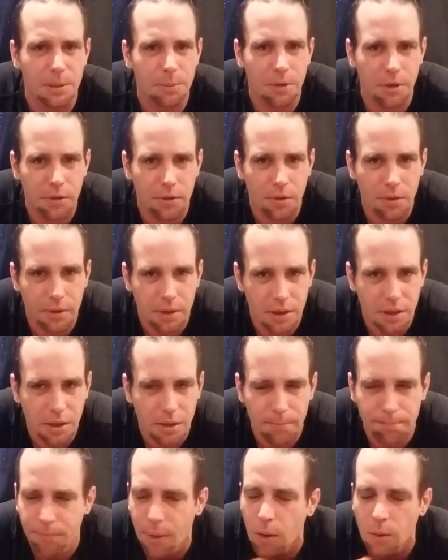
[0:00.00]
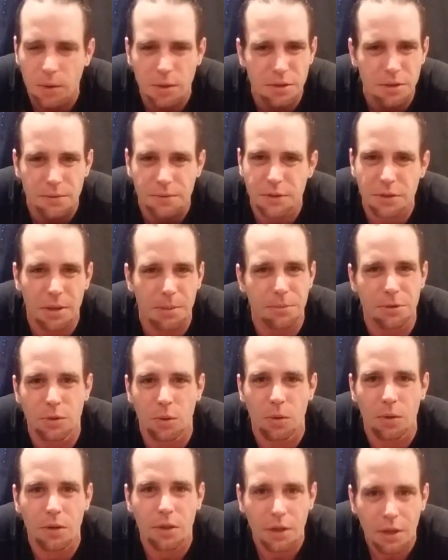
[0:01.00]
I'm going to throw in a little bonus of some
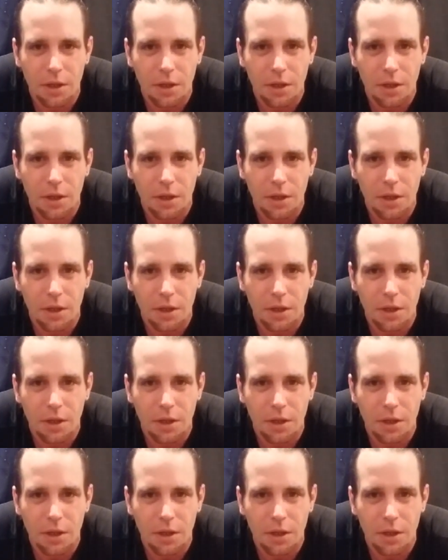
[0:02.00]
sort.